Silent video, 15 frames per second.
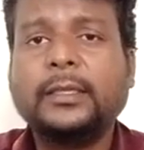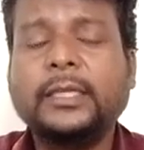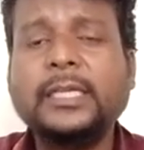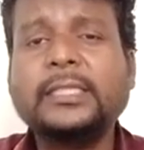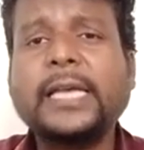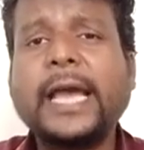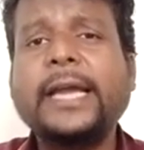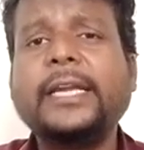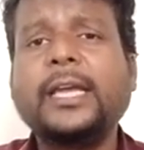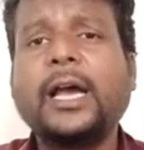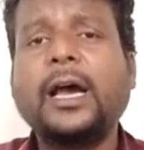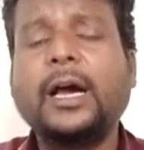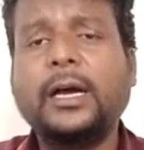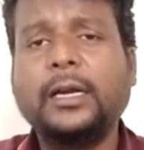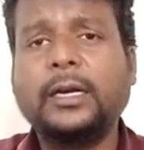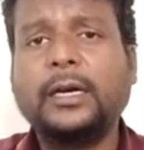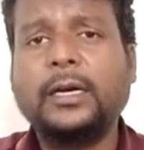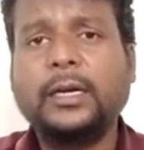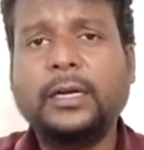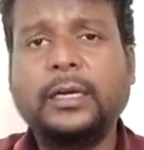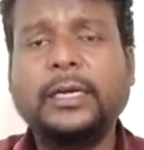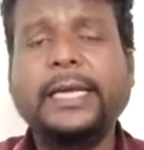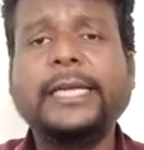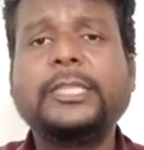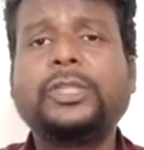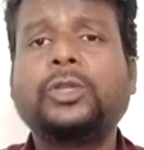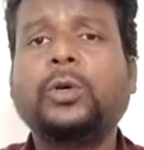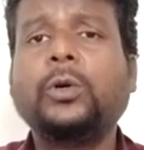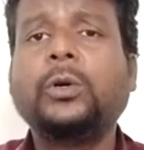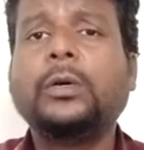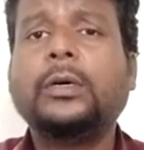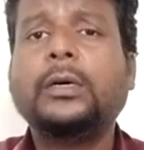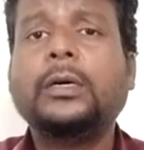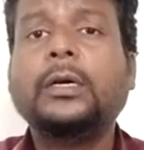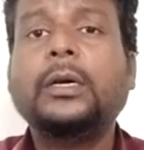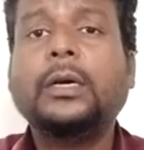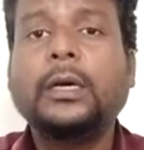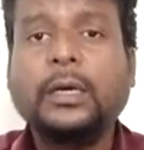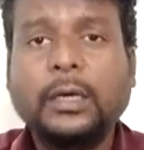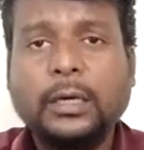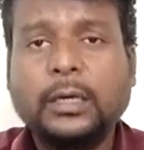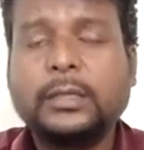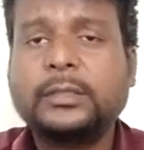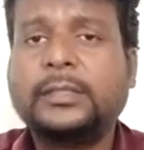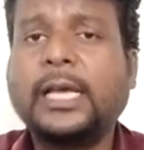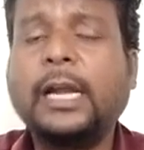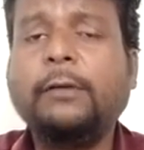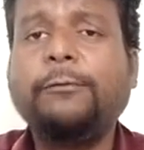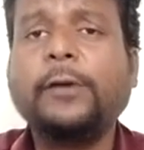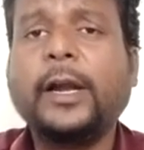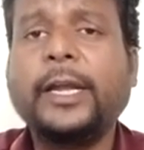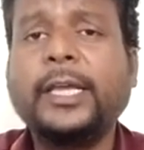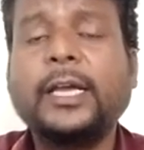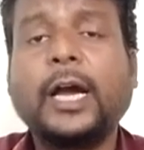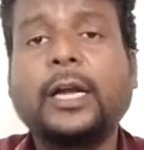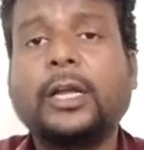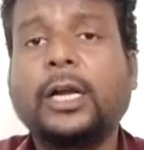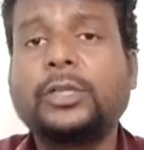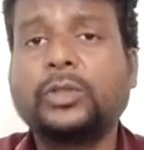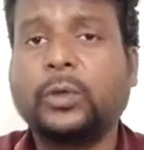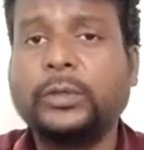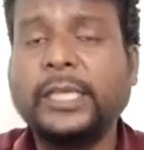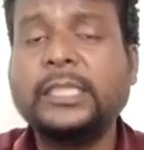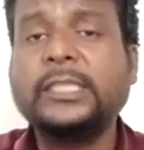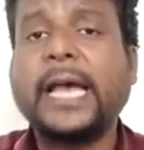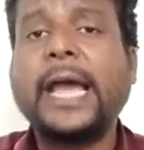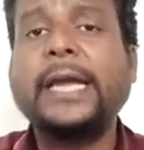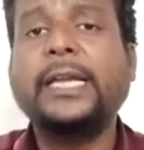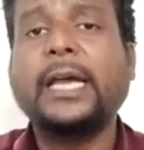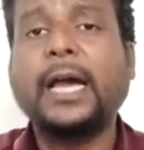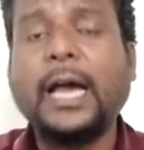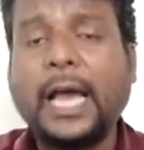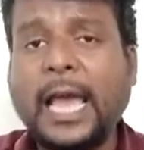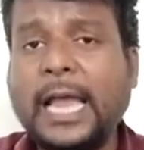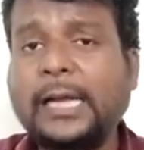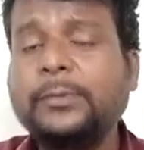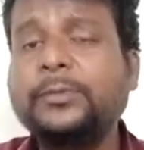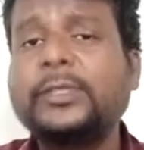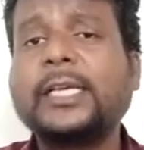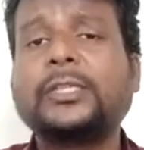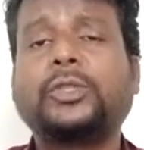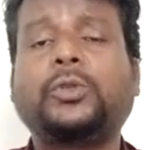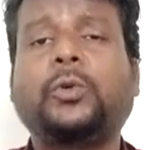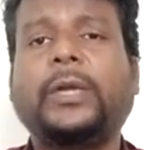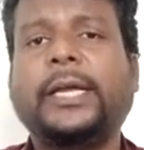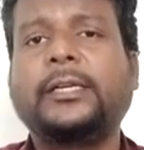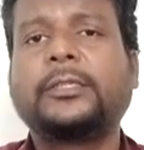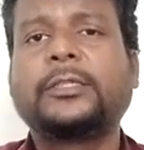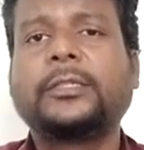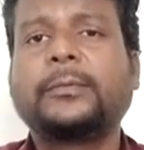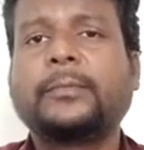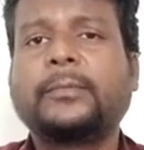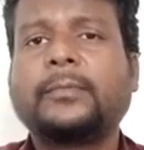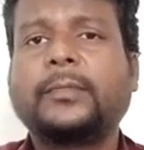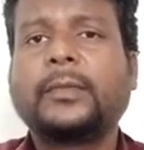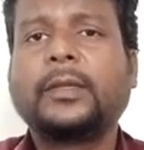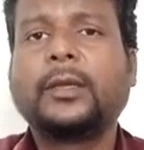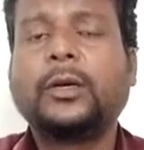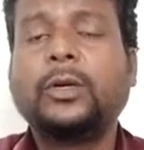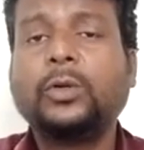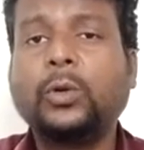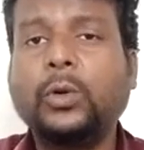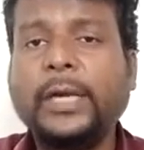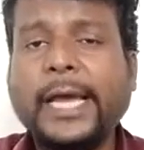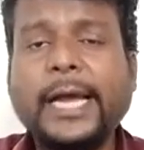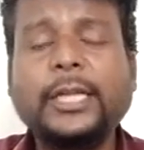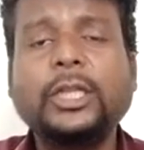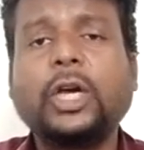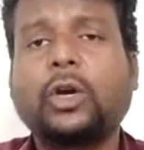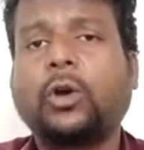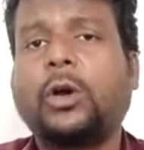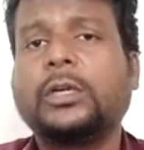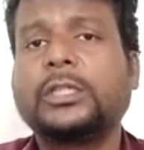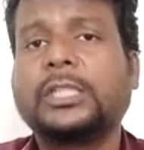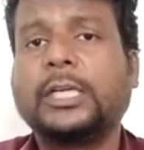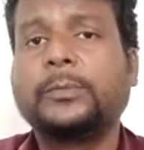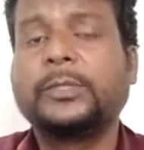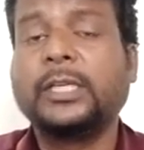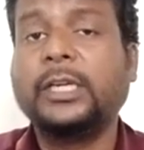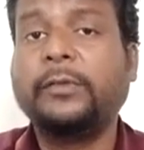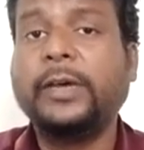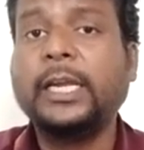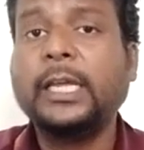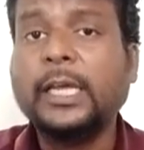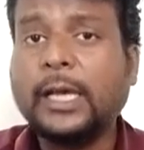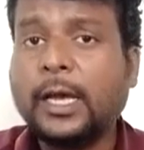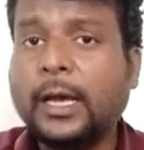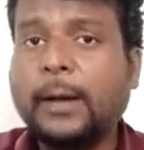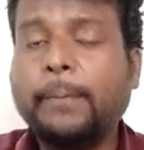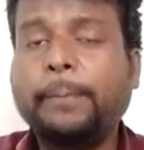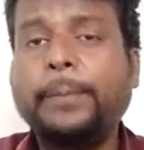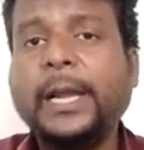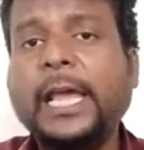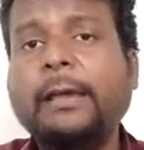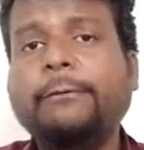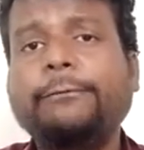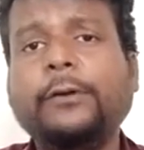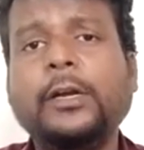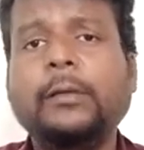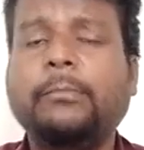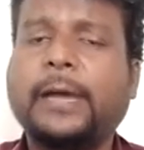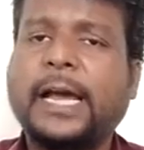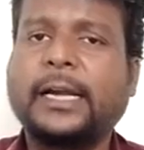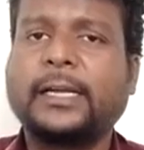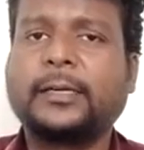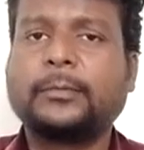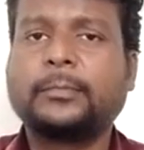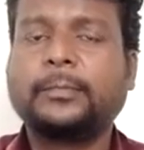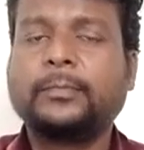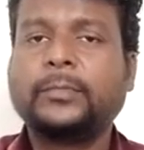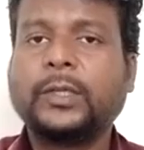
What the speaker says: This idea leads to self-learning and also this idea helps the students to learn the concepts in a very playful manner.